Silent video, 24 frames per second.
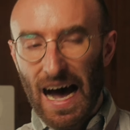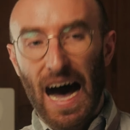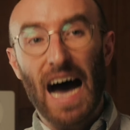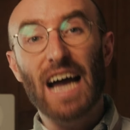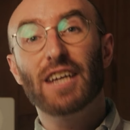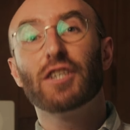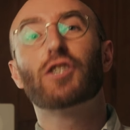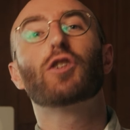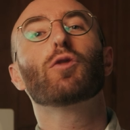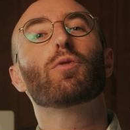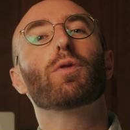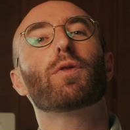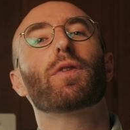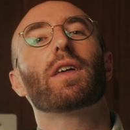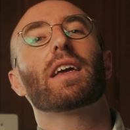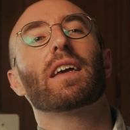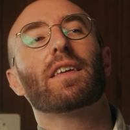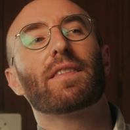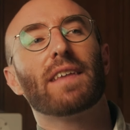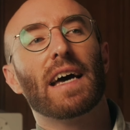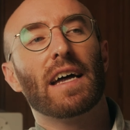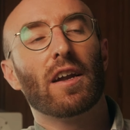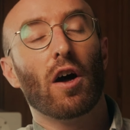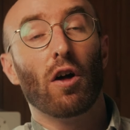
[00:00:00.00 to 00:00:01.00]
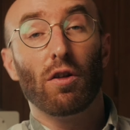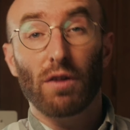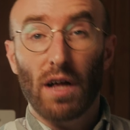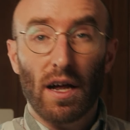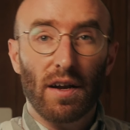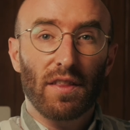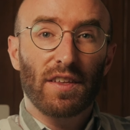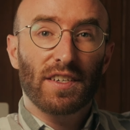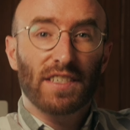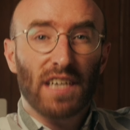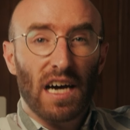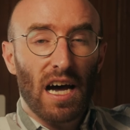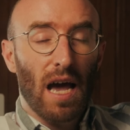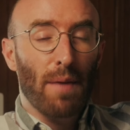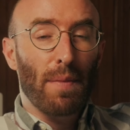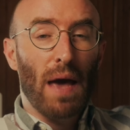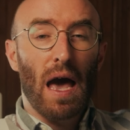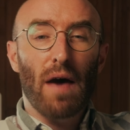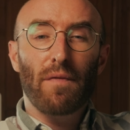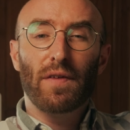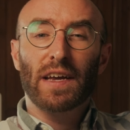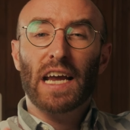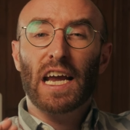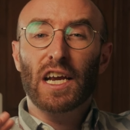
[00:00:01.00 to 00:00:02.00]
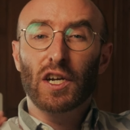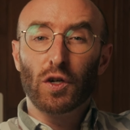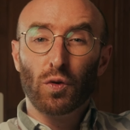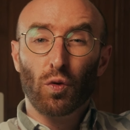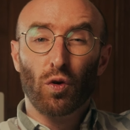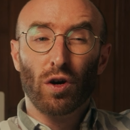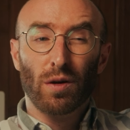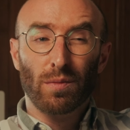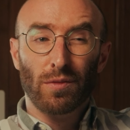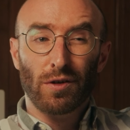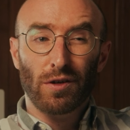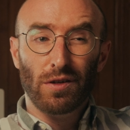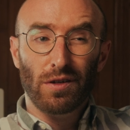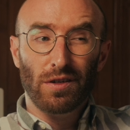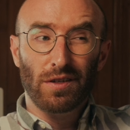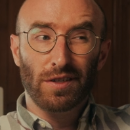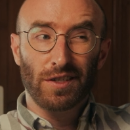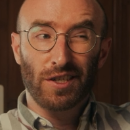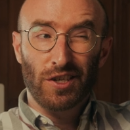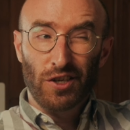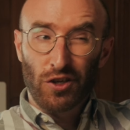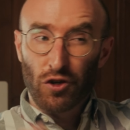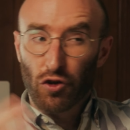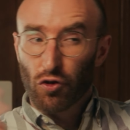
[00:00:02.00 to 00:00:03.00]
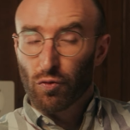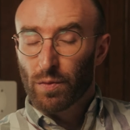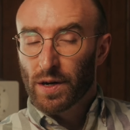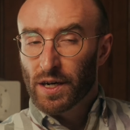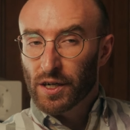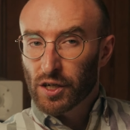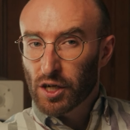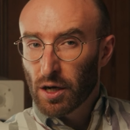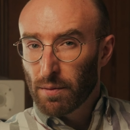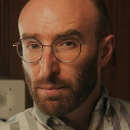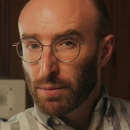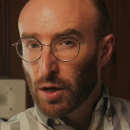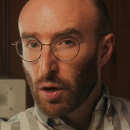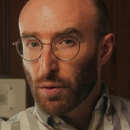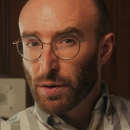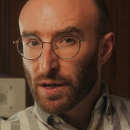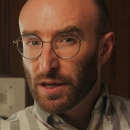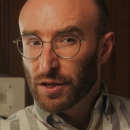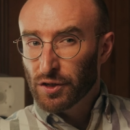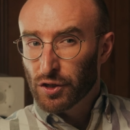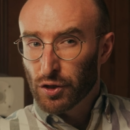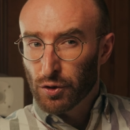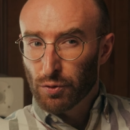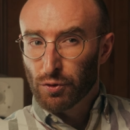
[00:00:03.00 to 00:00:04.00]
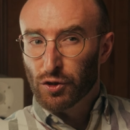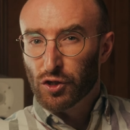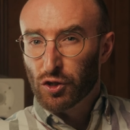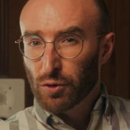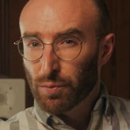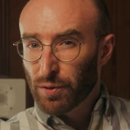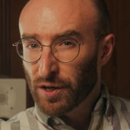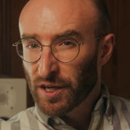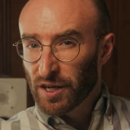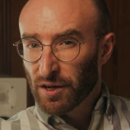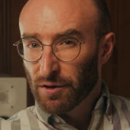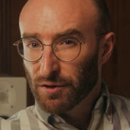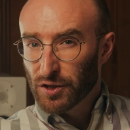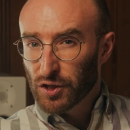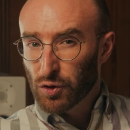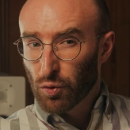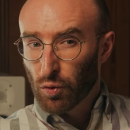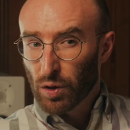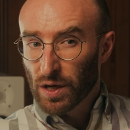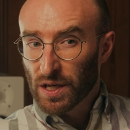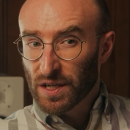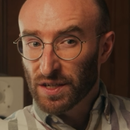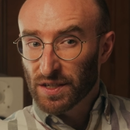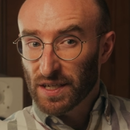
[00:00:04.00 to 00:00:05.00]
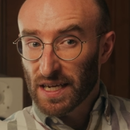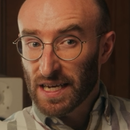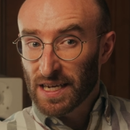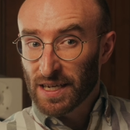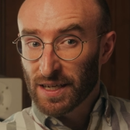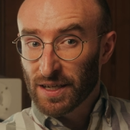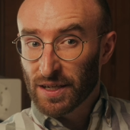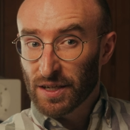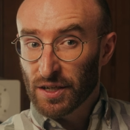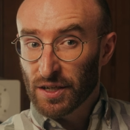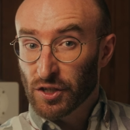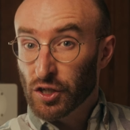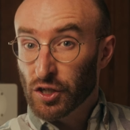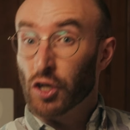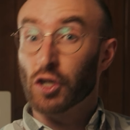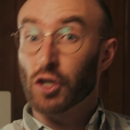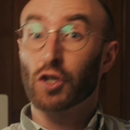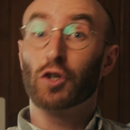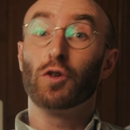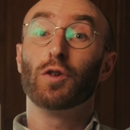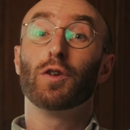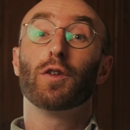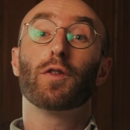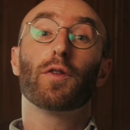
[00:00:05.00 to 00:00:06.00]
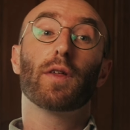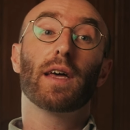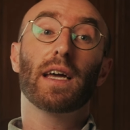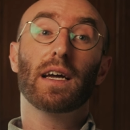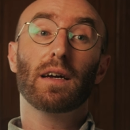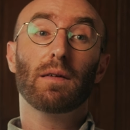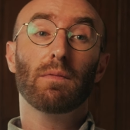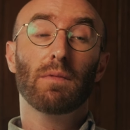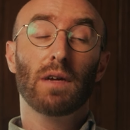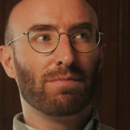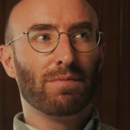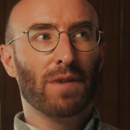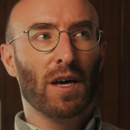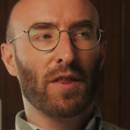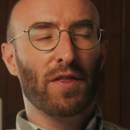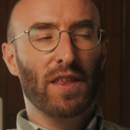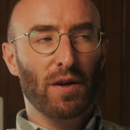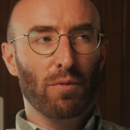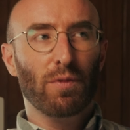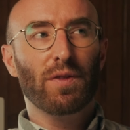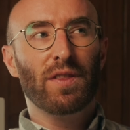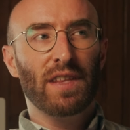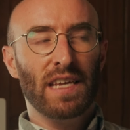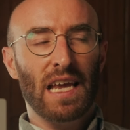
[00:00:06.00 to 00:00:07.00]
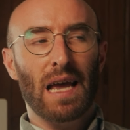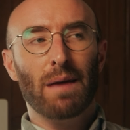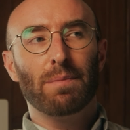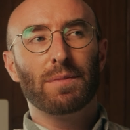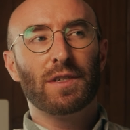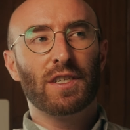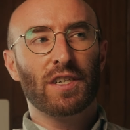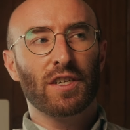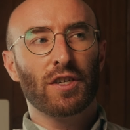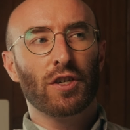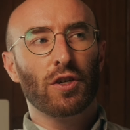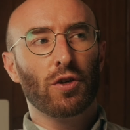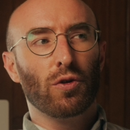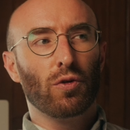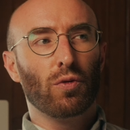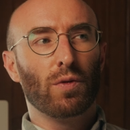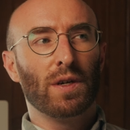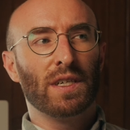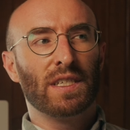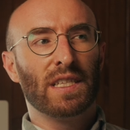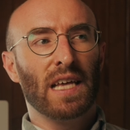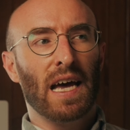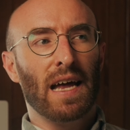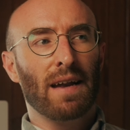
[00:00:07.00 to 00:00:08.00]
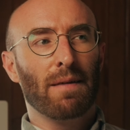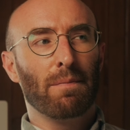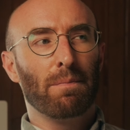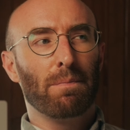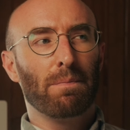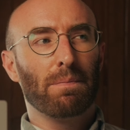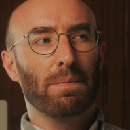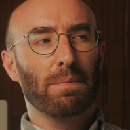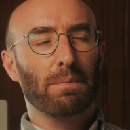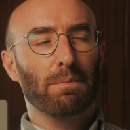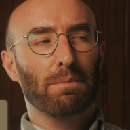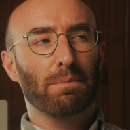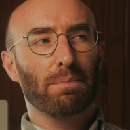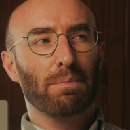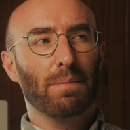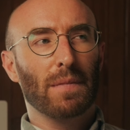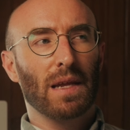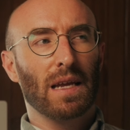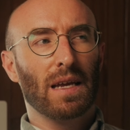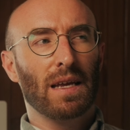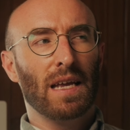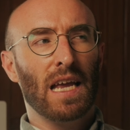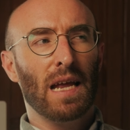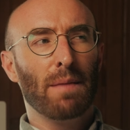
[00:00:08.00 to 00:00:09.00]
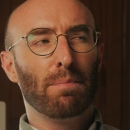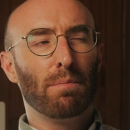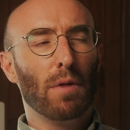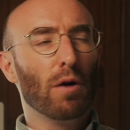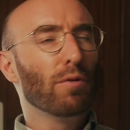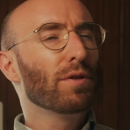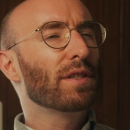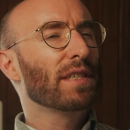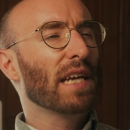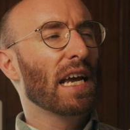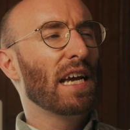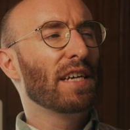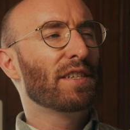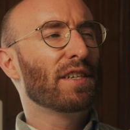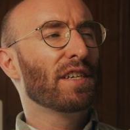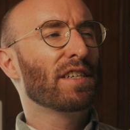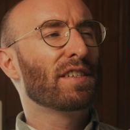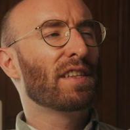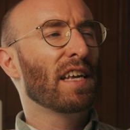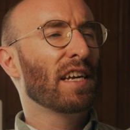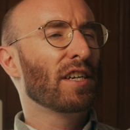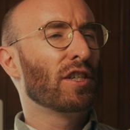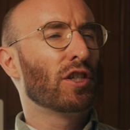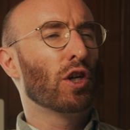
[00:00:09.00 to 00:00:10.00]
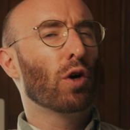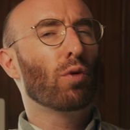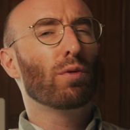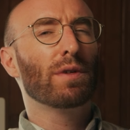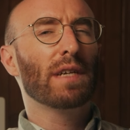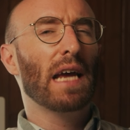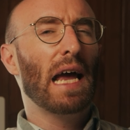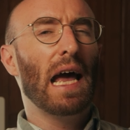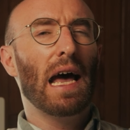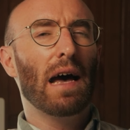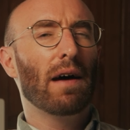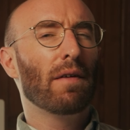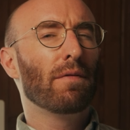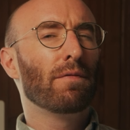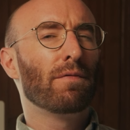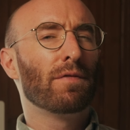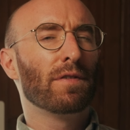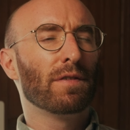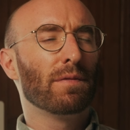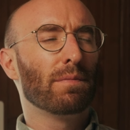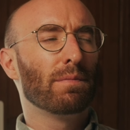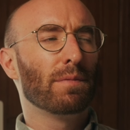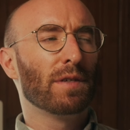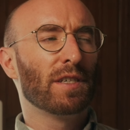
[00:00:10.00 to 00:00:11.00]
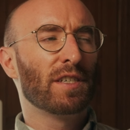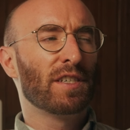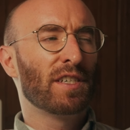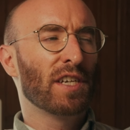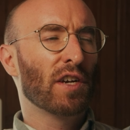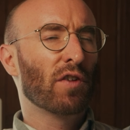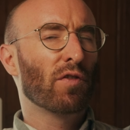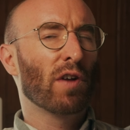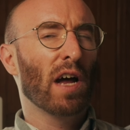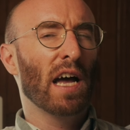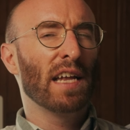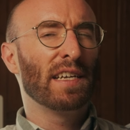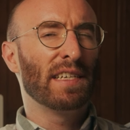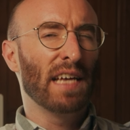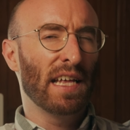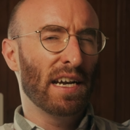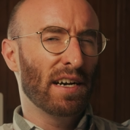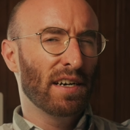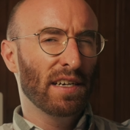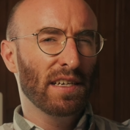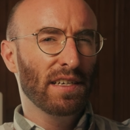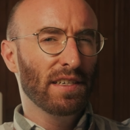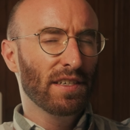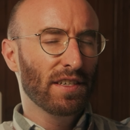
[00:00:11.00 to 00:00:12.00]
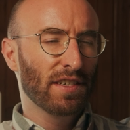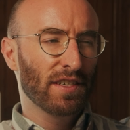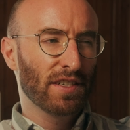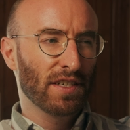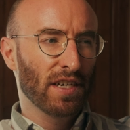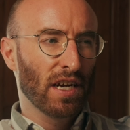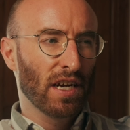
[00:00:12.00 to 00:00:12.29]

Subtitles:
I do think that a lot of the time having a normal human component to superhero stories is a good thing. A thing with the MCU is that in most cases they don't have secret identities,